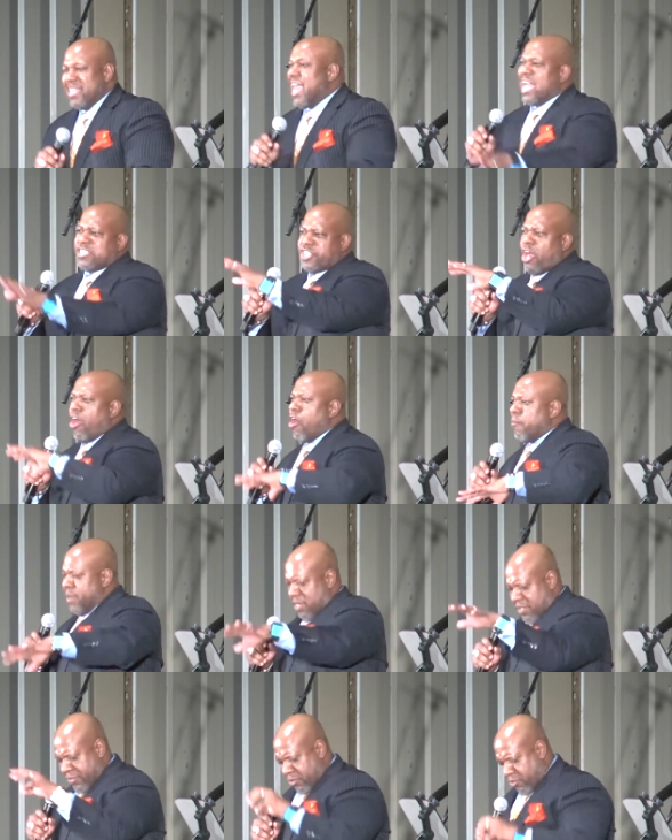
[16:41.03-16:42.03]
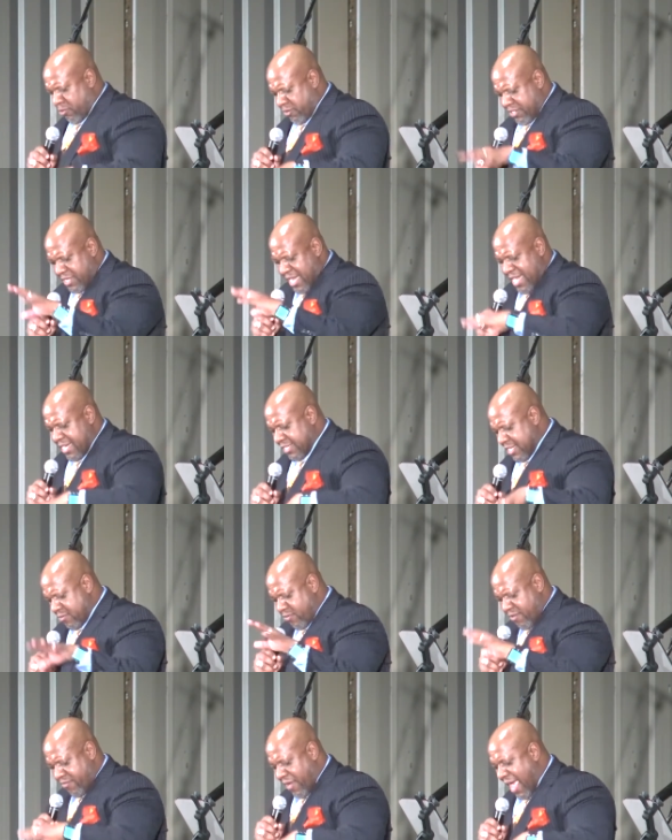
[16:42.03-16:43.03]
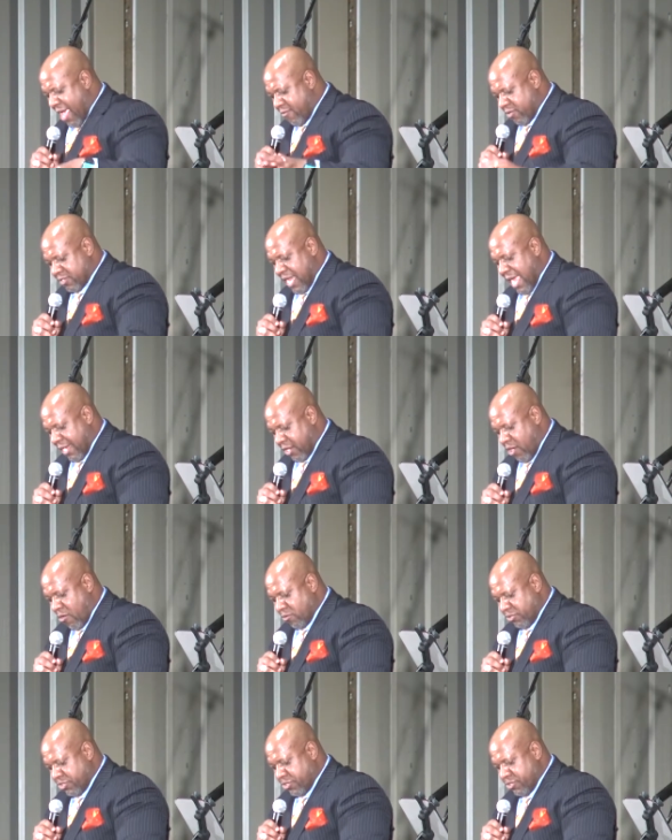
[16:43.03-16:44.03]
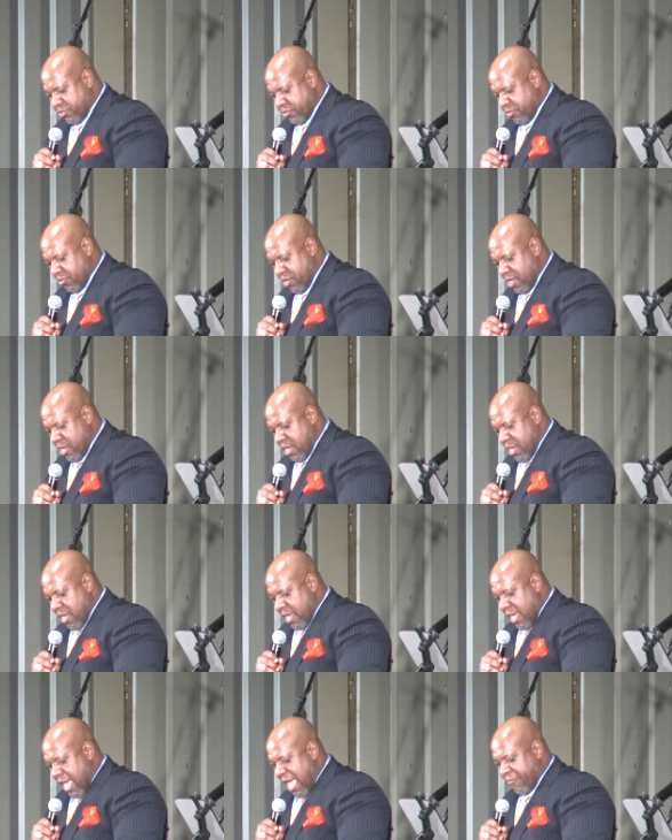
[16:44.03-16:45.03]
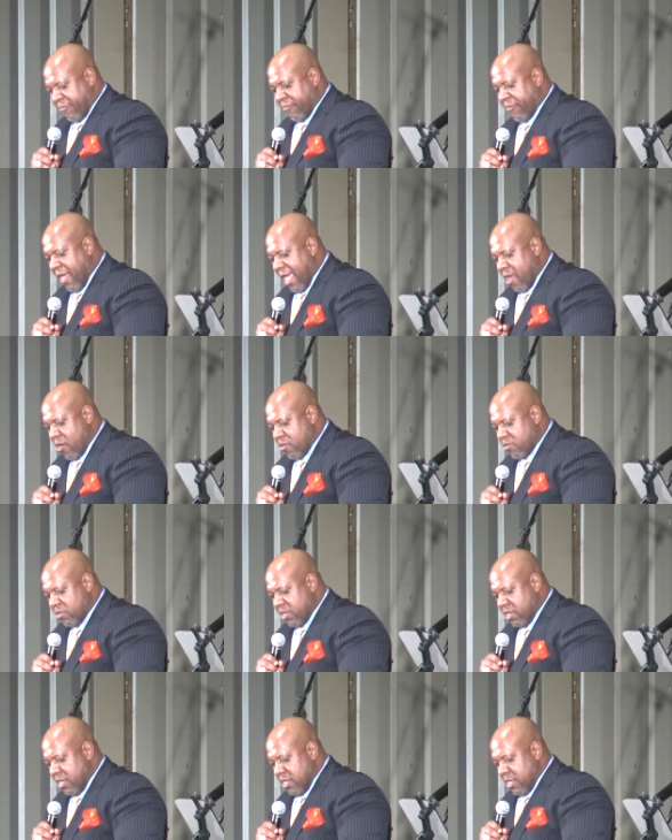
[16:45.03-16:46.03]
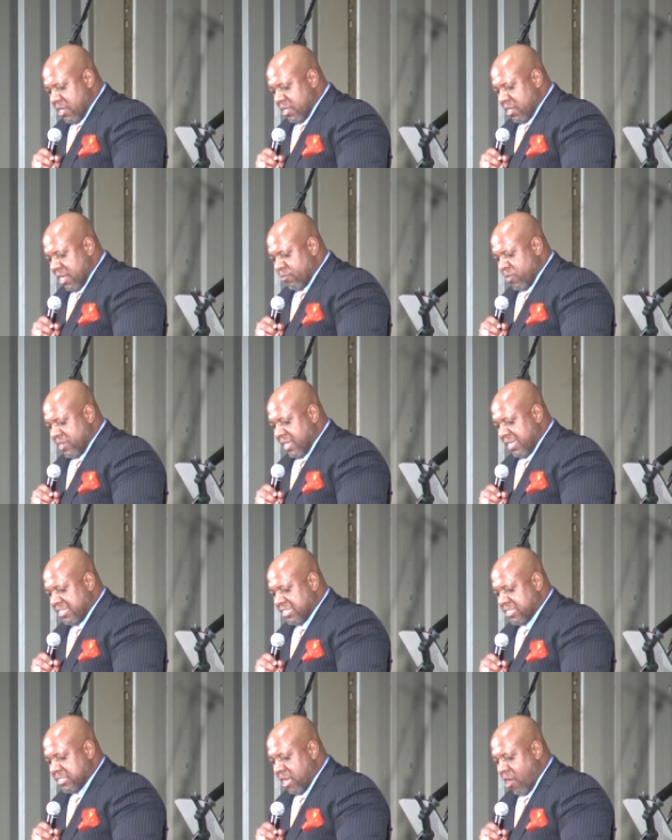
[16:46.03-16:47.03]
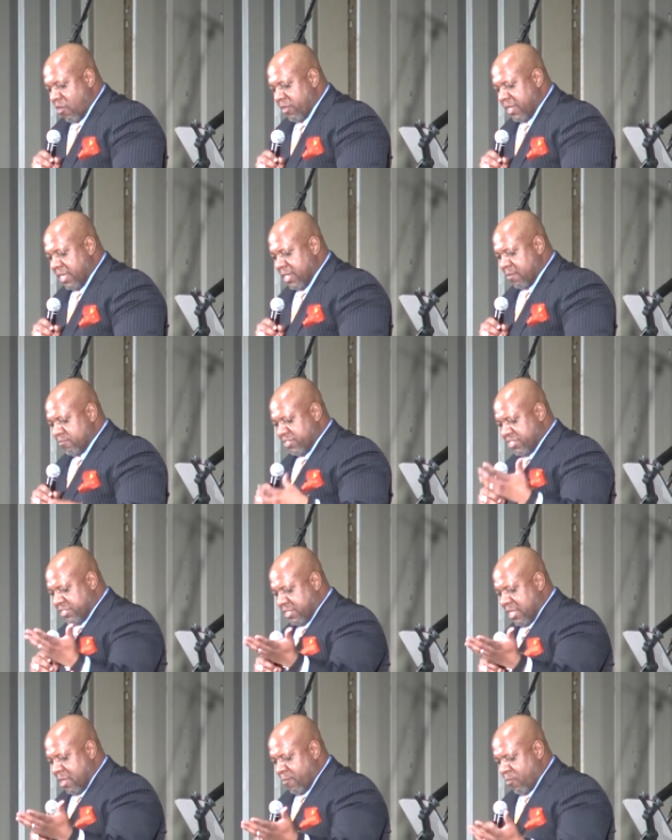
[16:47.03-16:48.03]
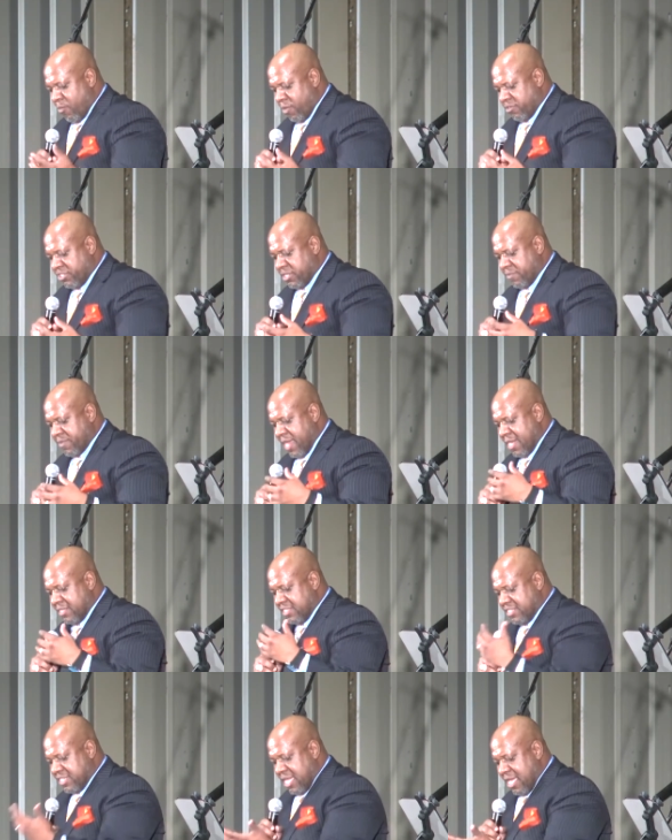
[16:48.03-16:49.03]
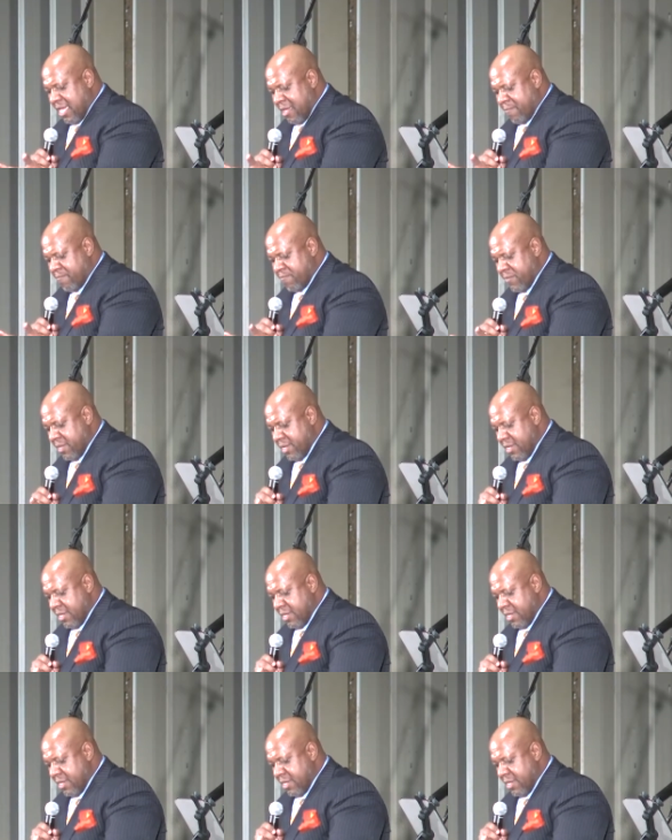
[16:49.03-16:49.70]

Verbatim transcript: Not y'all, but other crusades and revivals I go to, I found that when they saw him, some worshiped and some